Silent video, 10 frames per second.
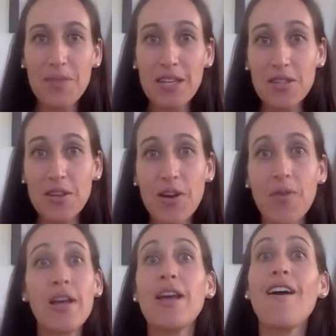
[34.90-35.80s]

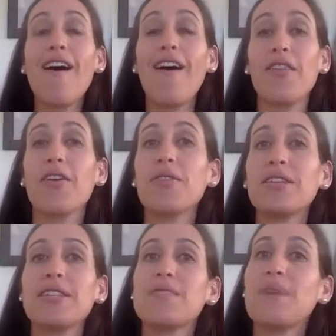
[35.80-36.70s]
So, although
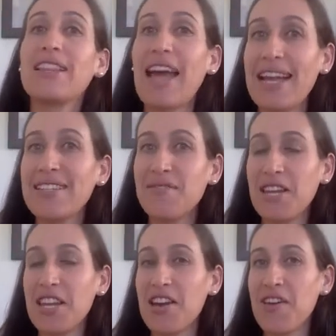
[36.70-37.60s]
this is my last
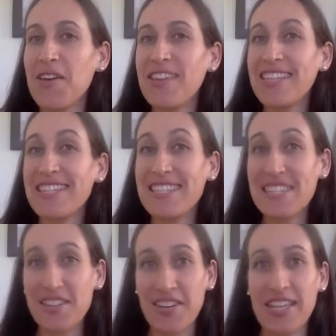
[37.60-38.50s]
video in this
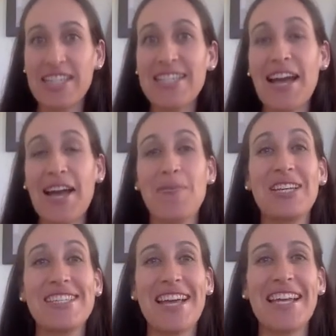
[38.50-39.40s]
series, I'm
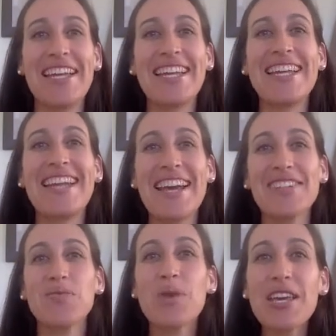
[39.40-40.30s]
excited.
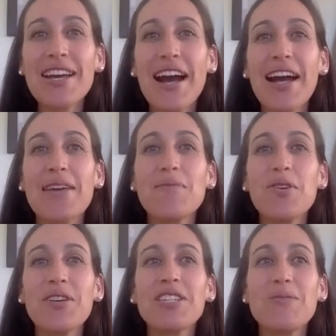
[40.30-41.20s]
Next week, I am
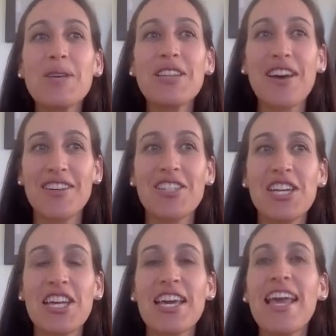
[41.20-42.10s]
going to be
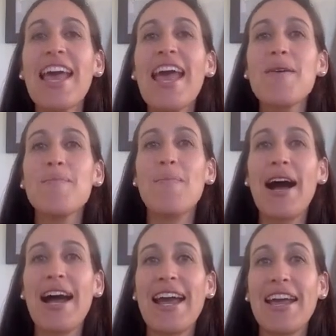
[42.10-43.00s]
launching
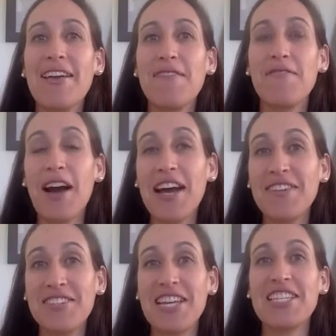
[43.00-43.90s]
my
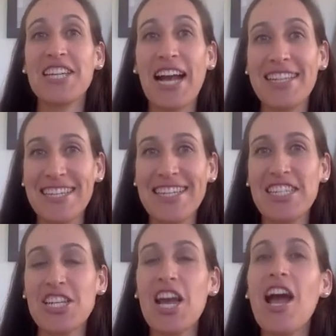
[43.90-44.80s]
5-day
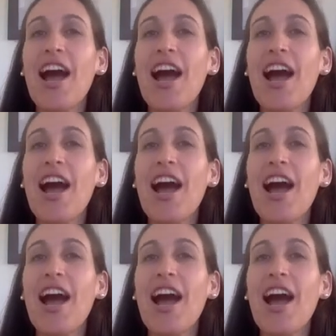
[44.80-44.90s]
challenge.